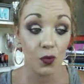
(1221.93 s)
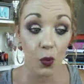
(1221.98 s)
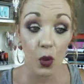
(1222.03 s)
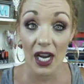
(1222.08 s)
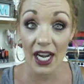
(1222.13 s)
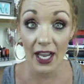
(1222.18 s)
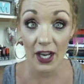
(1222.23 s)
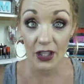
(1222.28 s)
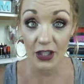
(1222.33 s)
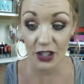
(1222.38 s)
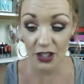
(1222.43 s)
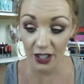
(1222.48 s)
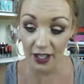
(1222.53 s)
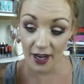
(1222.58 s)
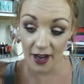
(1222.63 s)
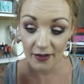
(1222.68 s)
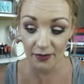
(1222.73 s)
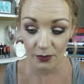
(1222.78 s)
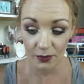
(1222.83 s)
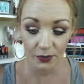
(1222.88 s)
what else, you
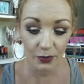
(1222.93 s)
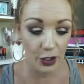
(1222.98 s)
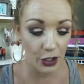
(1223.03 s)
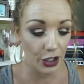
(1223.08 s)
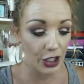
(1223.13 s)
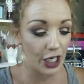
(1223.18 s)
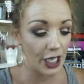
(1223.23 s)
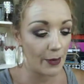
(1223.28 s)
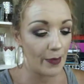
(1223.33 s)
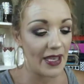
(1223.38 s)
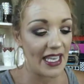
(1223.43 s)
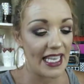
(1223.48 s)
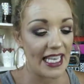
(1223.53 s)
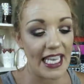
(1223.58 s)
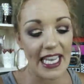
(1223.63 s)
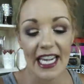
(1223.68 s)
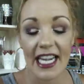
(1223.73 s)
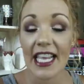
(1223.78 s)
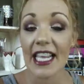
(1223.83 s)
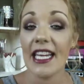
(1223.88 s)
know, you're going to be
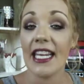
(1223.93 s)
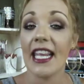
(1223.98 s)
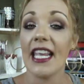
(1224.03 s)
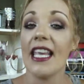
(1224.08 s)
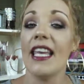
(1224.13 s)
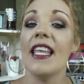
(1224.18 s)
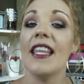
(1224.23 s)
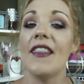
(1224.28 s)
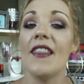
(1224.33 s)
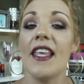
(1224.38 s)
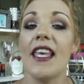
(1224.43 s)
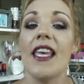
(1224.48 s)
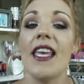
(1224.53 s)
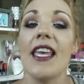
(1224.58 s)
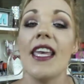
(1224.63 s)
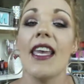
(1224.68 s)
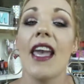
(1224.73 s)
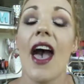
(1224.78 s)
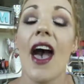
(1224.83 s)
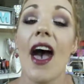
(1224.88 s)
getting in
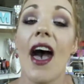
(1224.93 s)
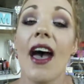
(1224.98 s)
the